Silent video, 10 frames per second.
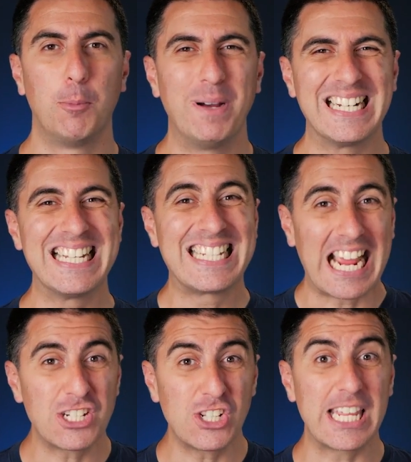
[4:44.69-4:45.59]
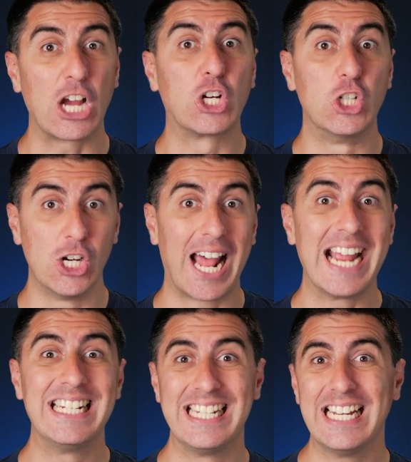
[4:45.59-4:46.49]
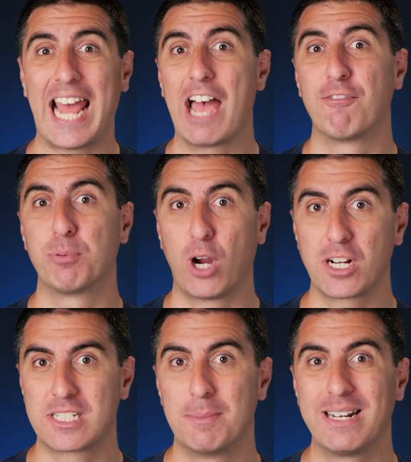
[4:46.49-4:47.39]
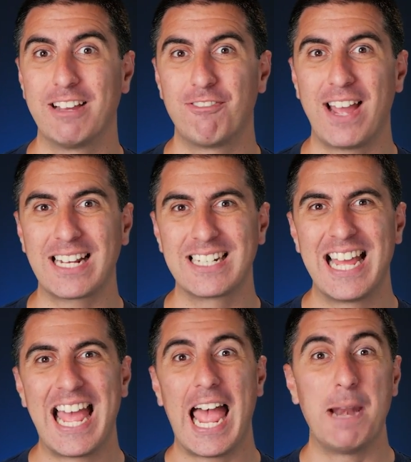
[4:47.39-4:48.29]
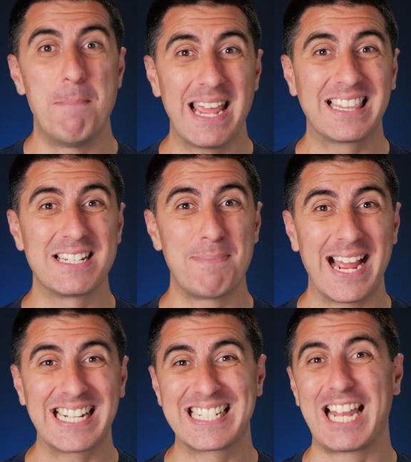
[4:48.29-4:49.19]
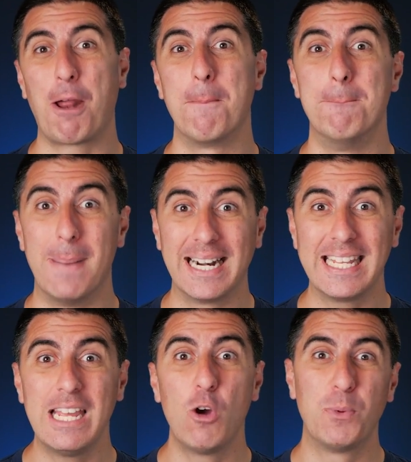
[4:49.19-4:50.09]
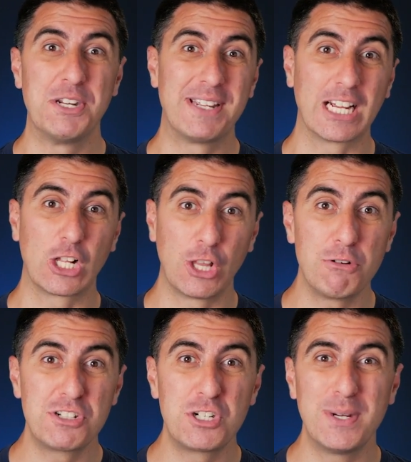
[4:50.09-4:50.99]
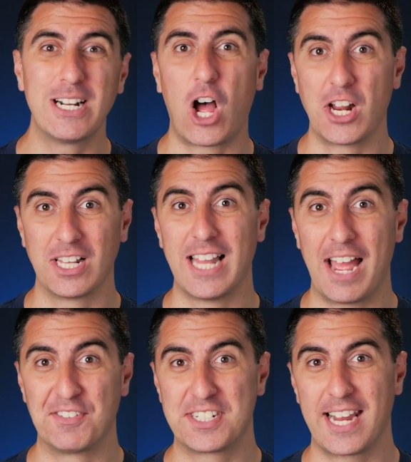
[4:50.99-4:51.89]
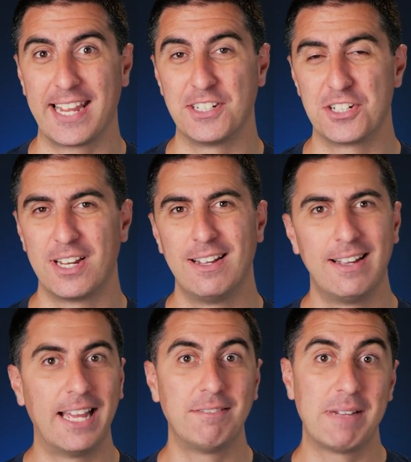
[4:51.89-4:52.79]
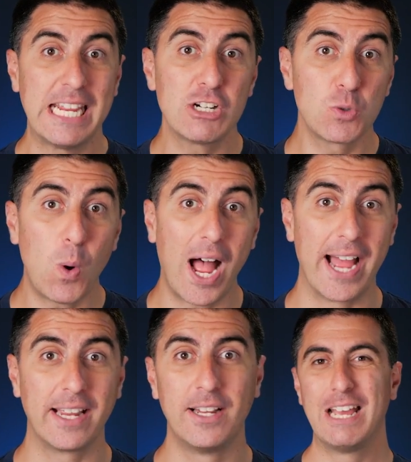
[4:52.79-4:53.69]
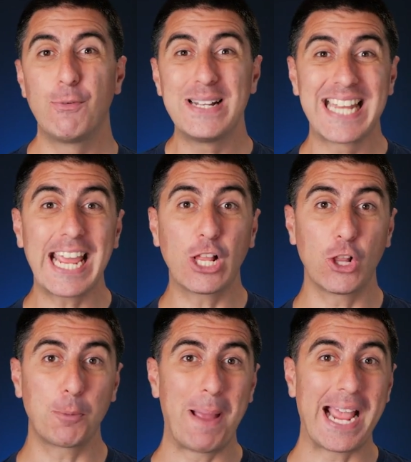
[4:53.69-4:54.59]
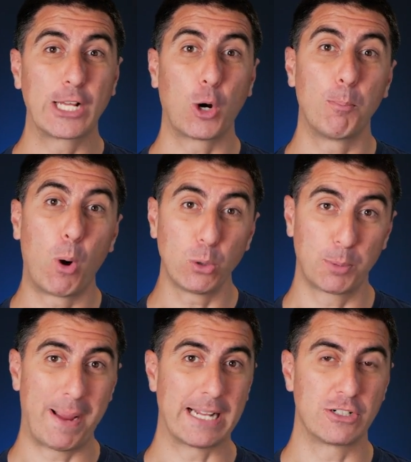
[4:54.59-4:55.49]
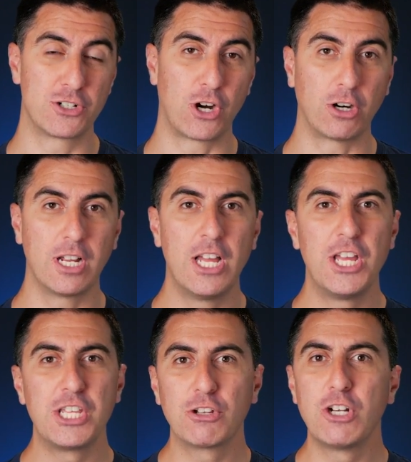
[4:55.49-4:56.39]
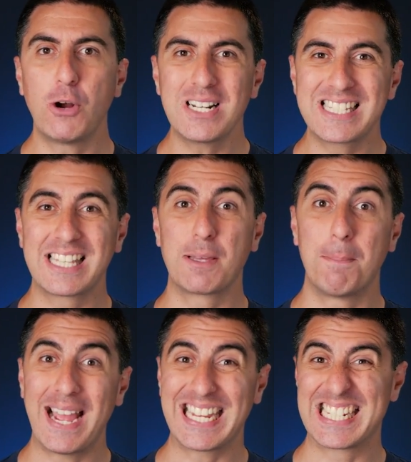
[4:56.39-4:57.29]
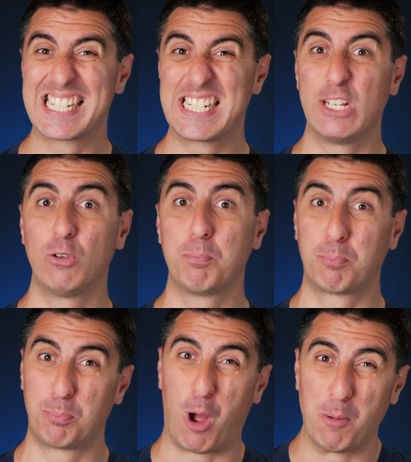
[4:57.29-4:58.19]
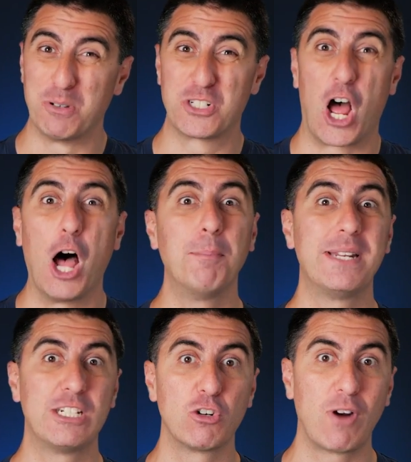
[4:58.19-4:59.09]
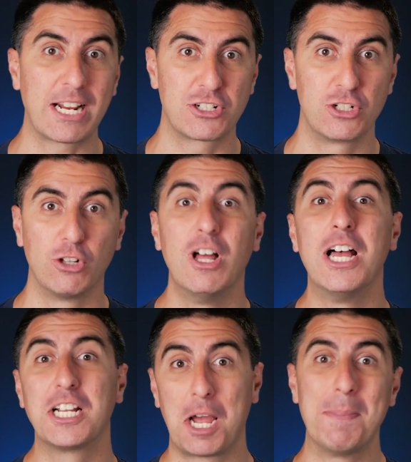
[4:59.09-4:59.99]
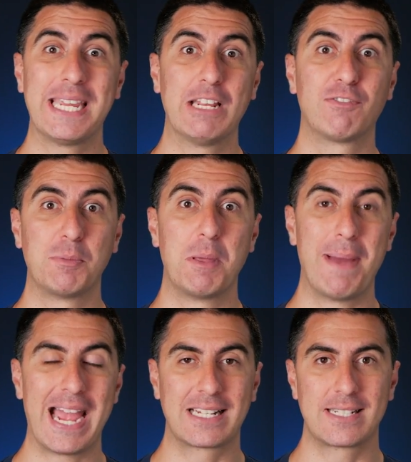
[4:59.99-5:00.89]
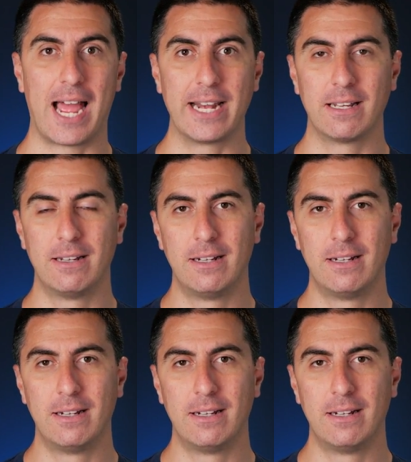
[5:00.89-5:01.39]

But it's actually a good idea to have proximity effect and make the mic sound muddy when you get close to it on a live stage. And here's why. If we take a look back at our polar pattern chart, you'll notice that the mic is still almost omnidirectional coming in from the backside.